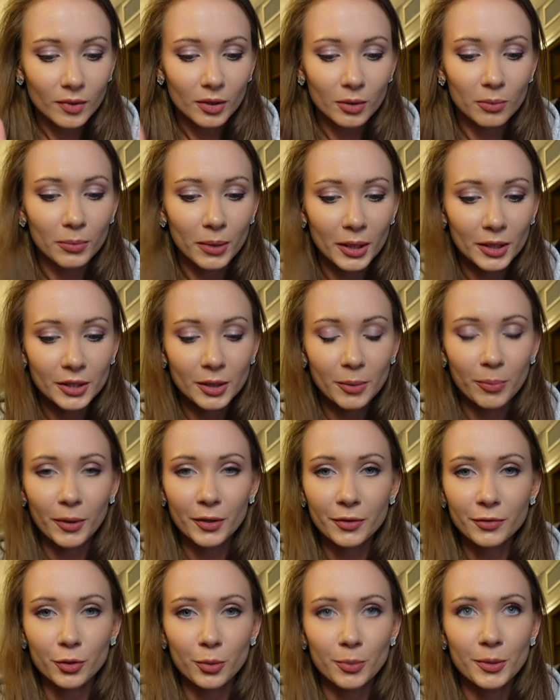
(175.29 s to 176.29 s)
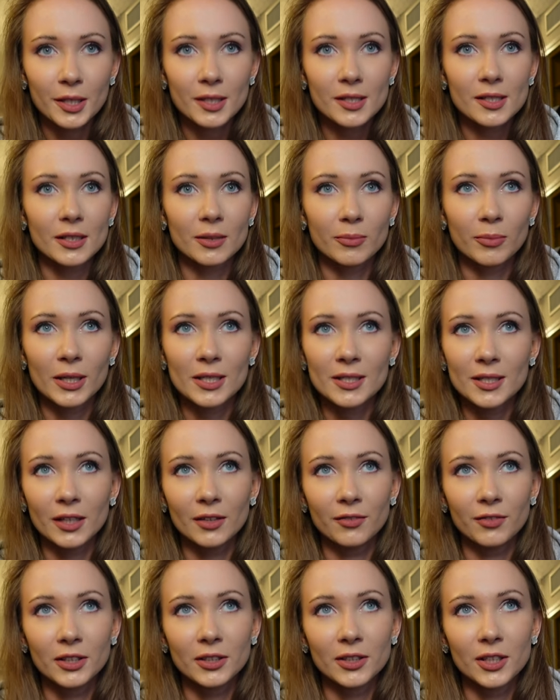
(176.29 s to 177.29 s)
but apart from this
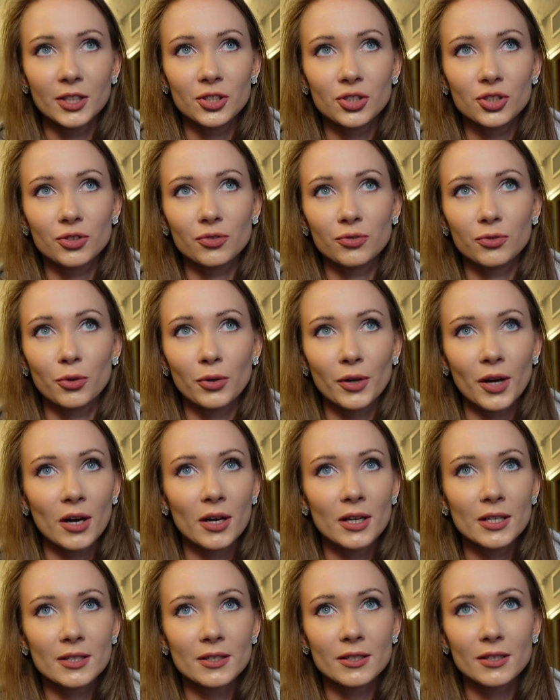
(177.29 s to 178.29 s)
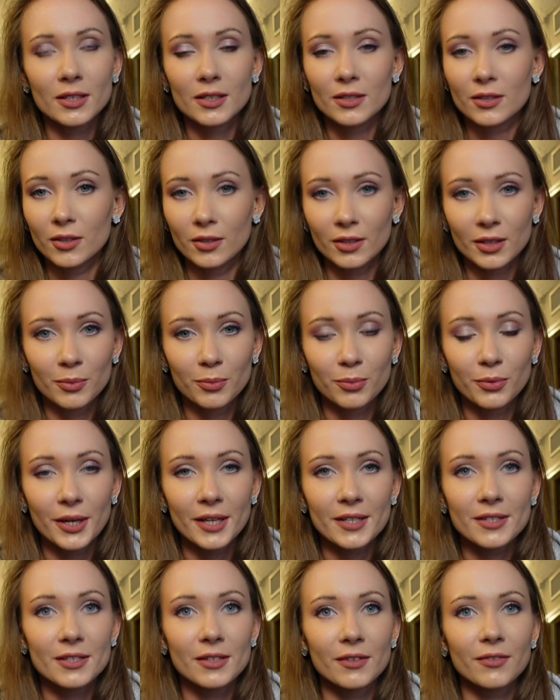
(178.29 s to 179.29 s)
Mazan village for us is not
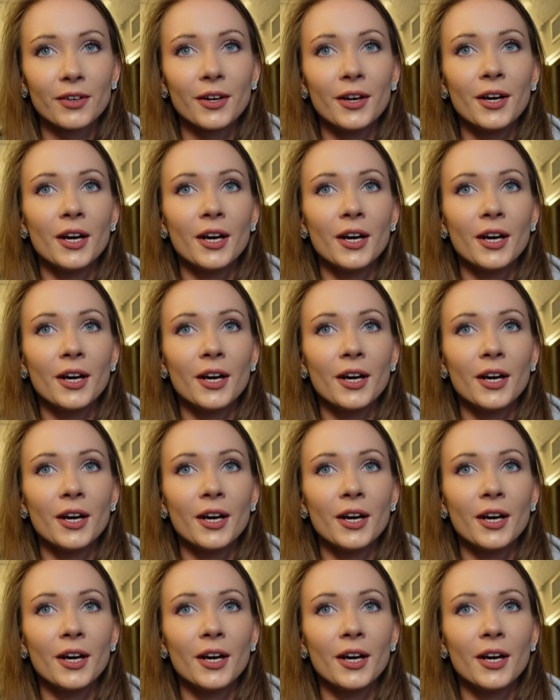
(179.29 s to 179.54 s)
impressive